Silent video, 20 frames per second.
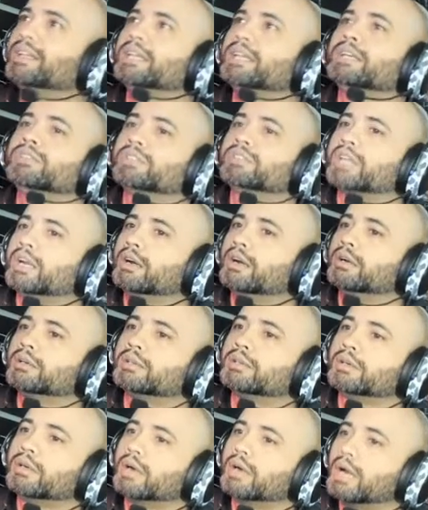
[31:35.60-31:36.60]
his
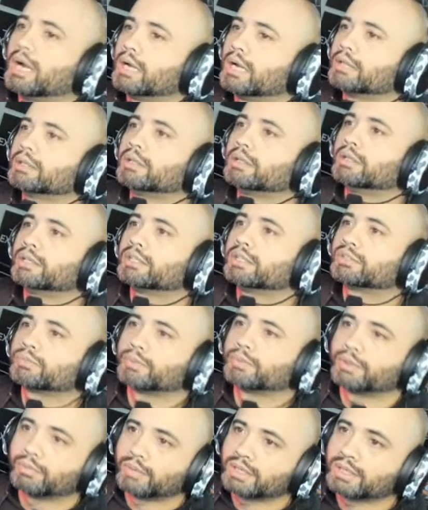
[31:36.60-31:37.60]
character on the list with
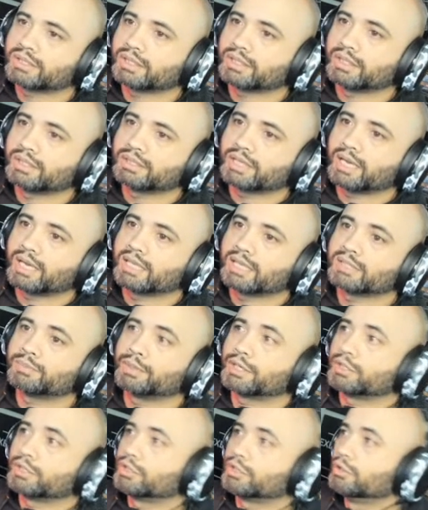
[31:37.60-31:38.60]
the rest of these guys,
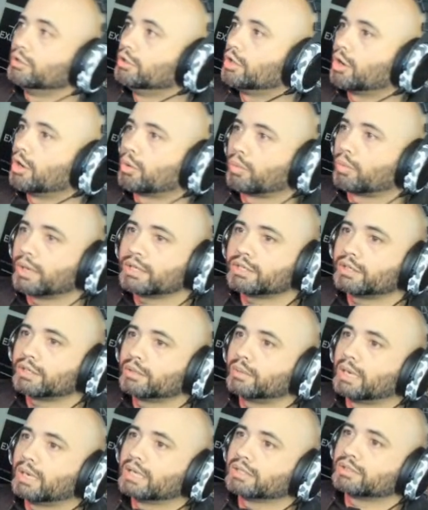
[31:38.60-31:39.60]
because you can go right to your
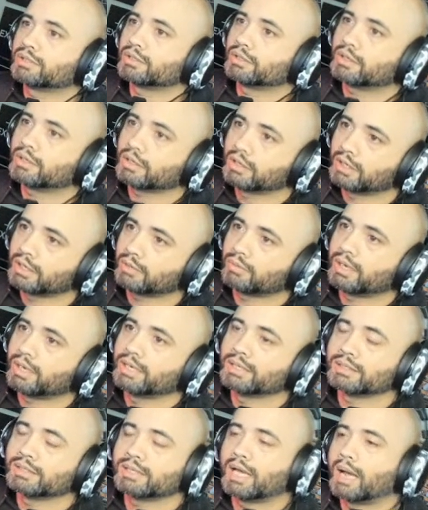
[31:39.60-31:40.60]
roster, click right
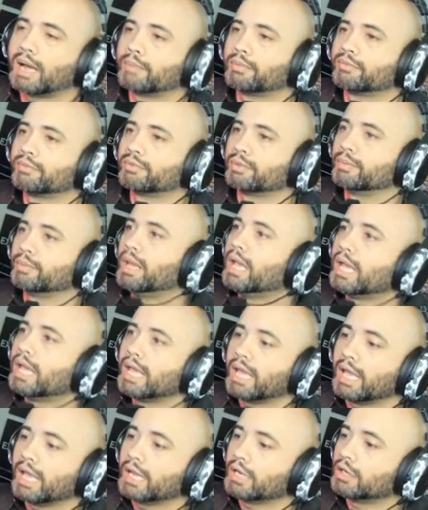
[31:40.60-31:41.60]
on top of them,
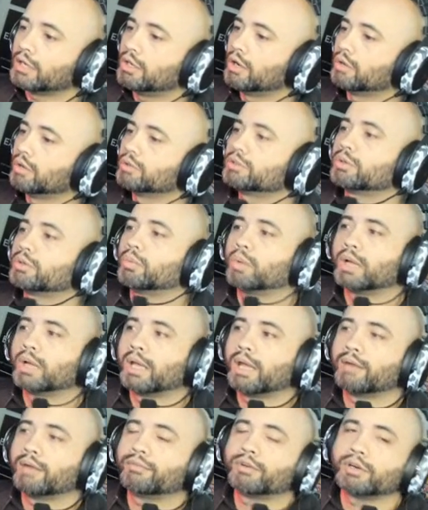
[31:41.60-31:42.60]
and go to
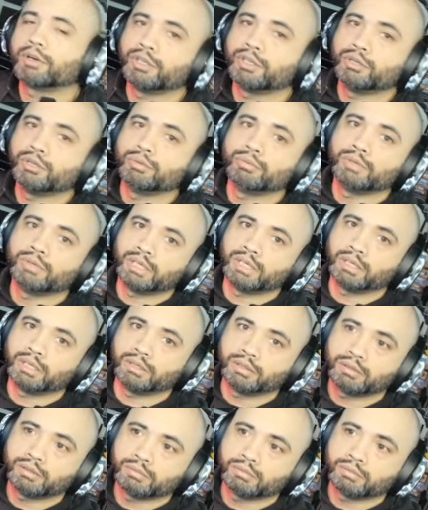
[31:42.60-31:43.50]
whatever you need.